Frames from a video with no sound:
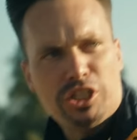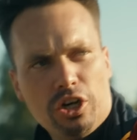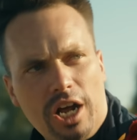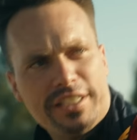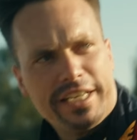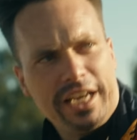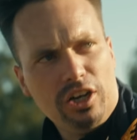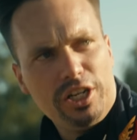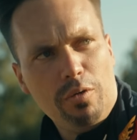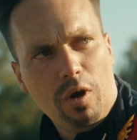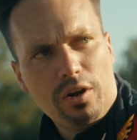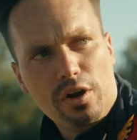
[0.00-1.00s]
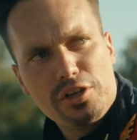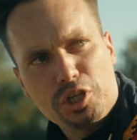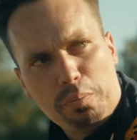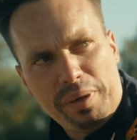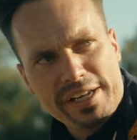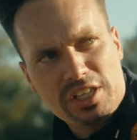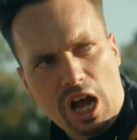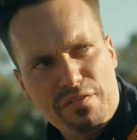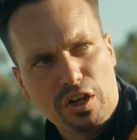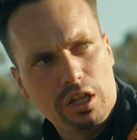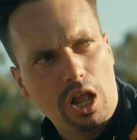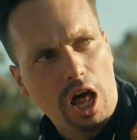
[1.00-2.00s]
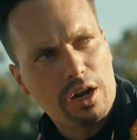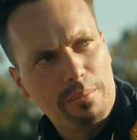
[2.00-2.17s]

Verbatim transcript: sure not to kill anyone or else you'll piss off a lot